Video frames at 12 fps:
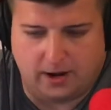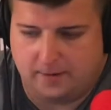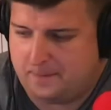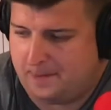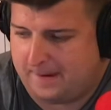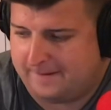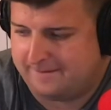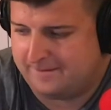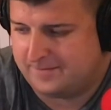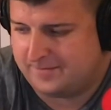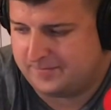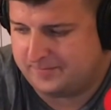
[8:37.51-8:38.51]
What?
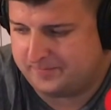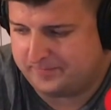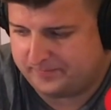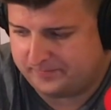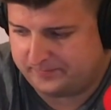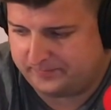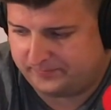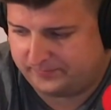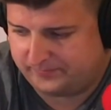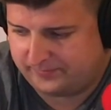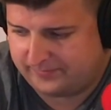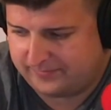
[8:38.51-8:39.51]
Nobody can
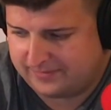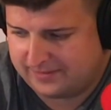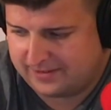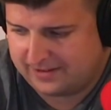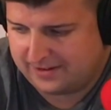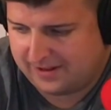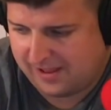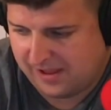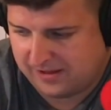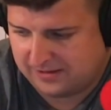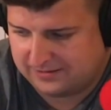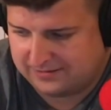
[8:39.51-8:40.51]
hear because there's
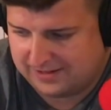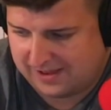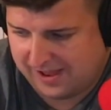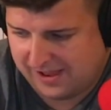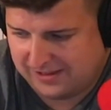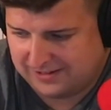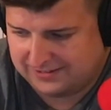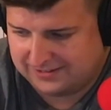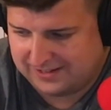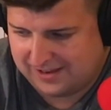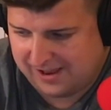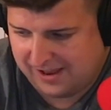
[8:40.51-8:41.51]
not gonna be any
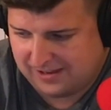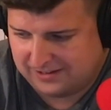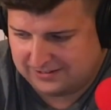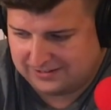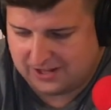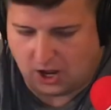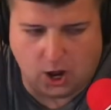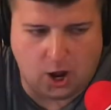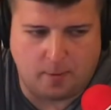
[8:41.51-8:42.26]
social gatherings.